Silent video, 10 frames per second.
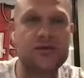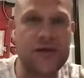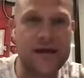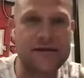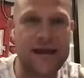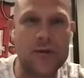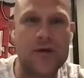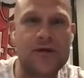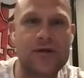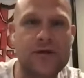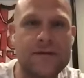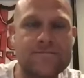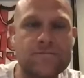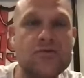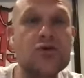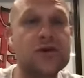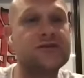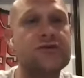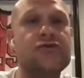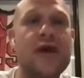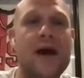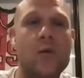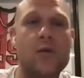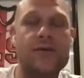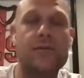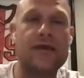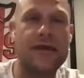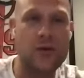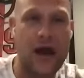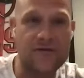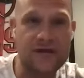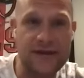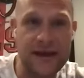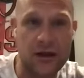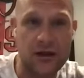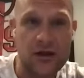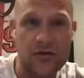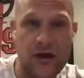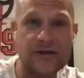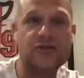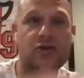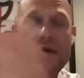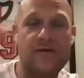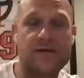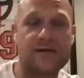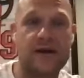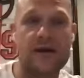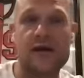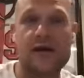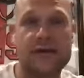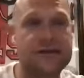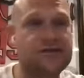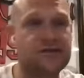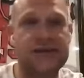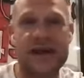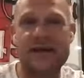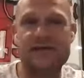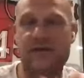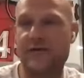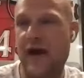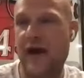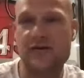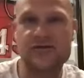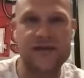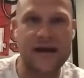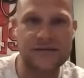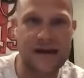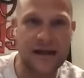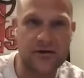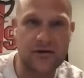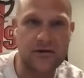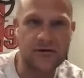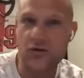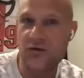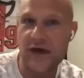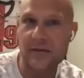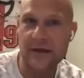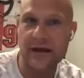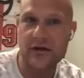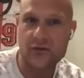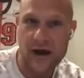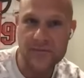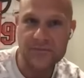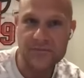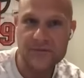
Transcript: but do that, Dan, with you could still do that with the money that you have in the deal, right? So if it's a let's just say it's a five hundred thousand dollar two family, right?